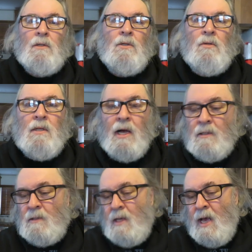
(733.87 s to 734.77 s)

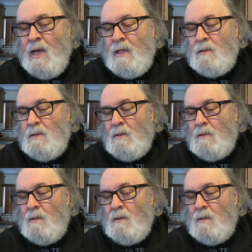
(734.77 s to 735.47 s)
2008.